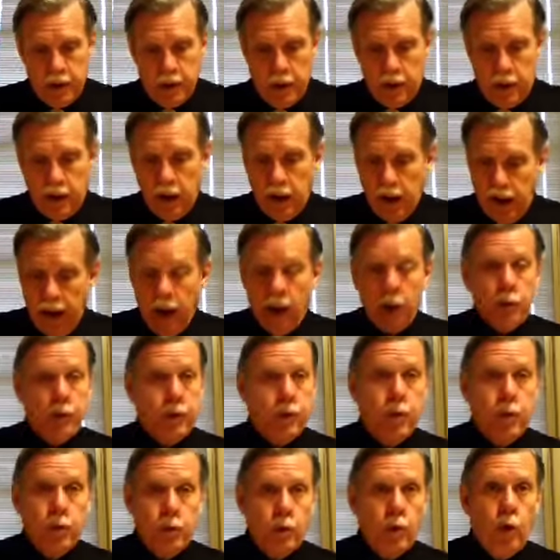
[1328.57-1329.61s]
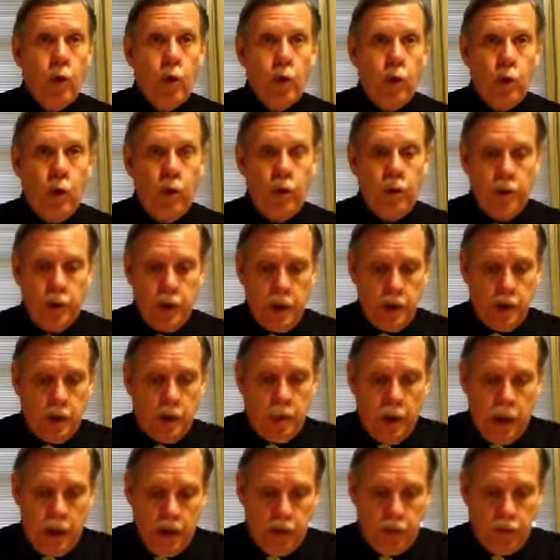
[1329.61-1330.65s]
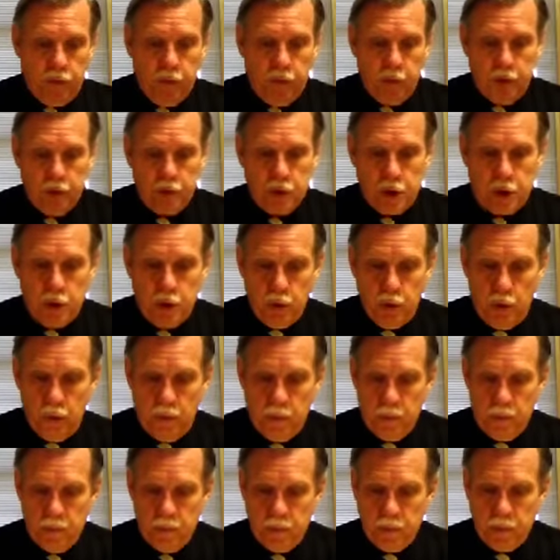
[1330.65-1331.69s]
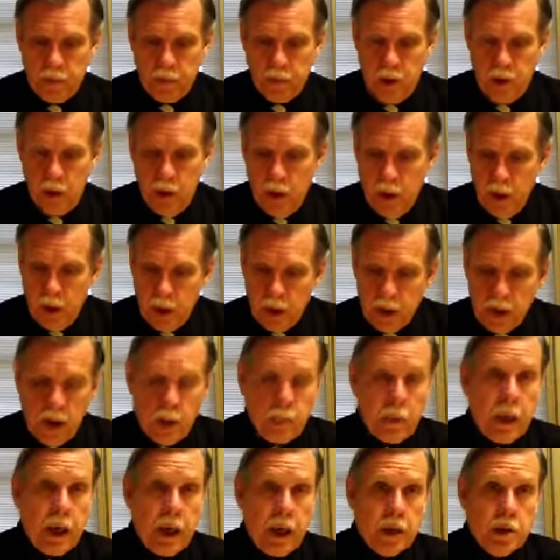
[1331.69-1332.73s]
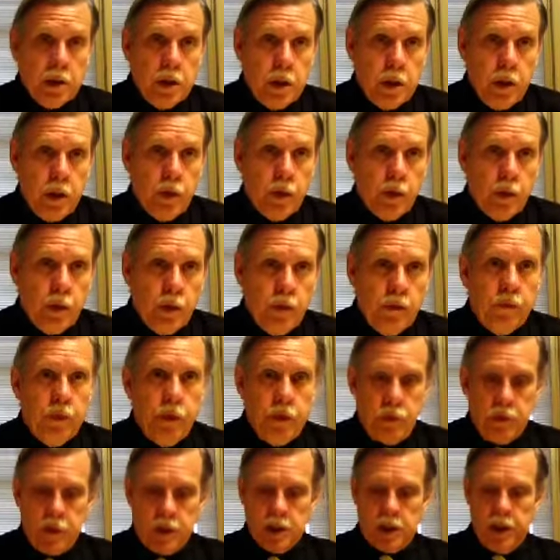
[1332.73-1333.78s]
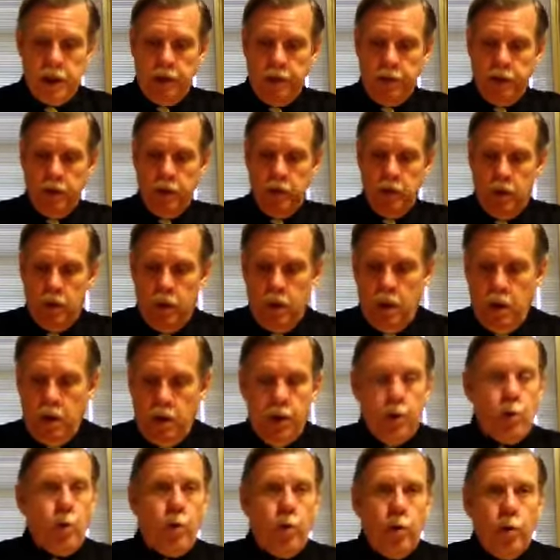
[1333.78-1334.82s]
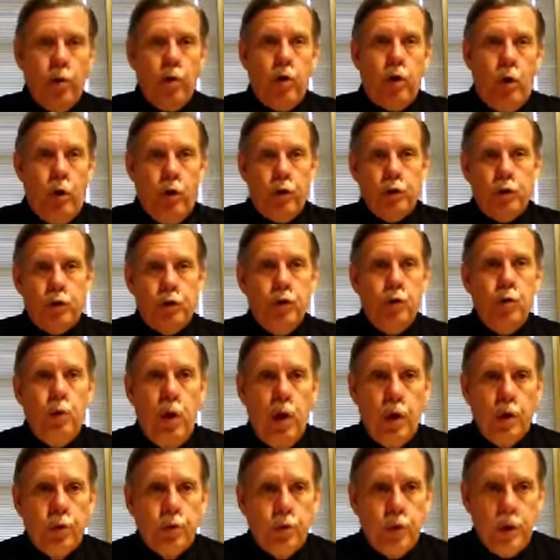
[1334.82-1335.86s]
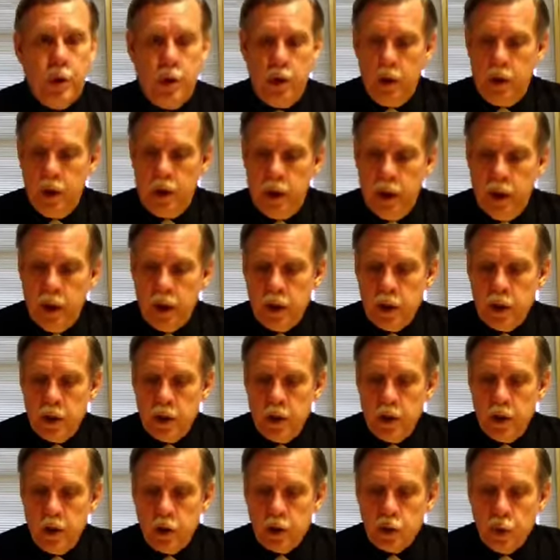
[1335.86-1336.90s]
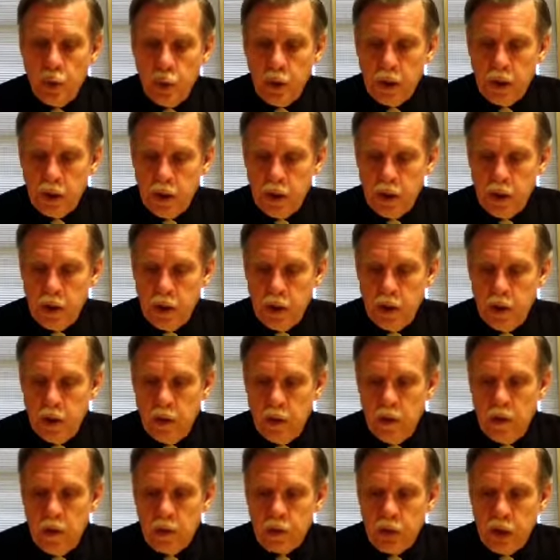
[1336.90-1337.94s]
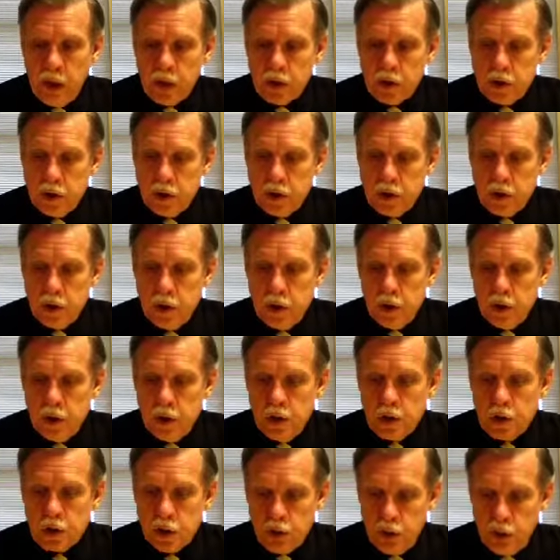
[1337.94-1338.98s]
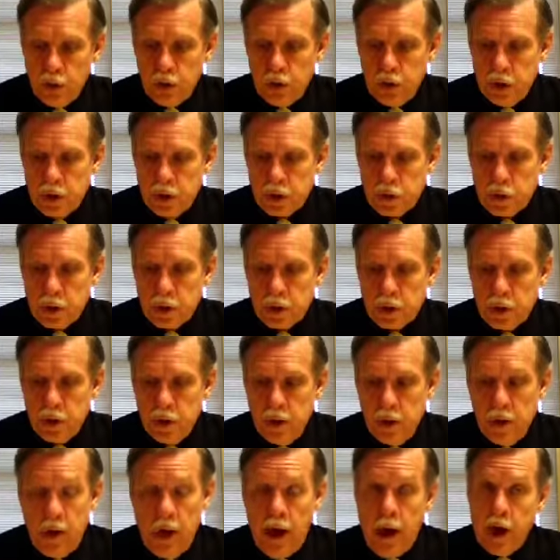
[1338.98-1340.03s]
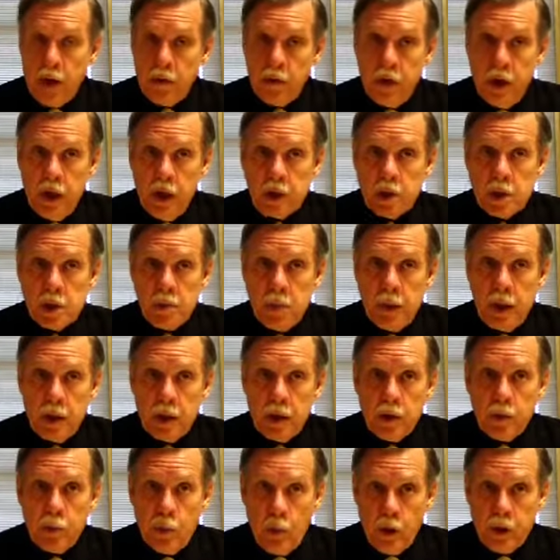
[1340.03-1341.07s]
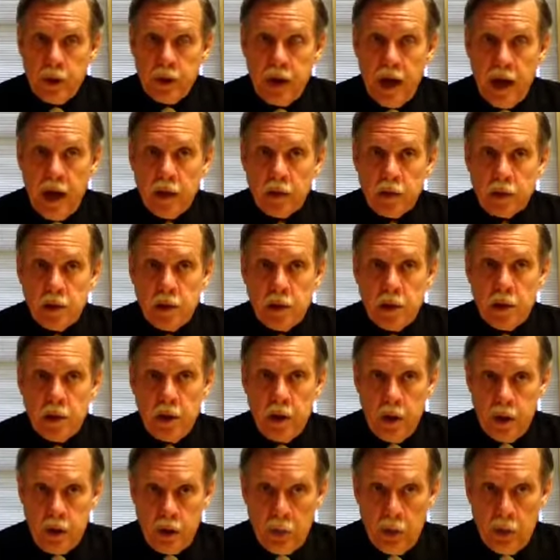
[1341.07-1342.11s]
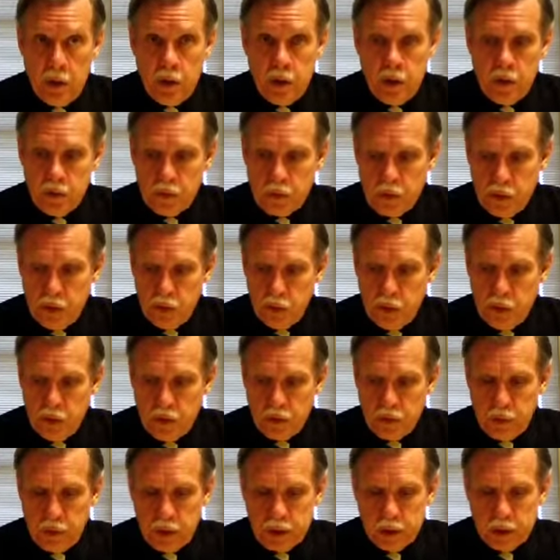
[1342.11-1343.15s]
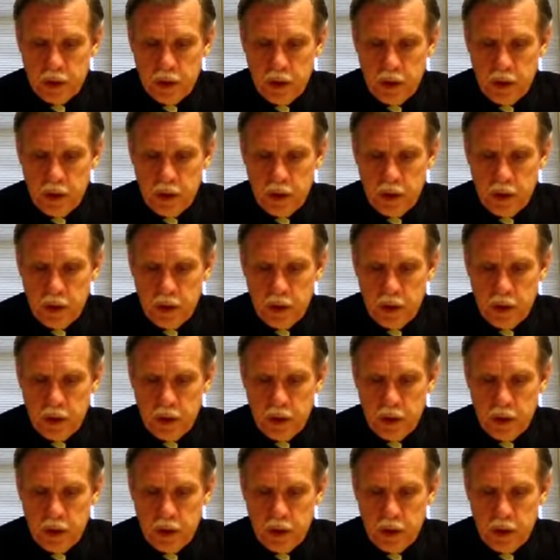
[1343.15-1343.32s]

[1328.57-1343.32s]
allowed to enroll at the Mansfield School. Yet by 1957, there were over 220 Texas school districts out of an estimated 1,000 independent school districts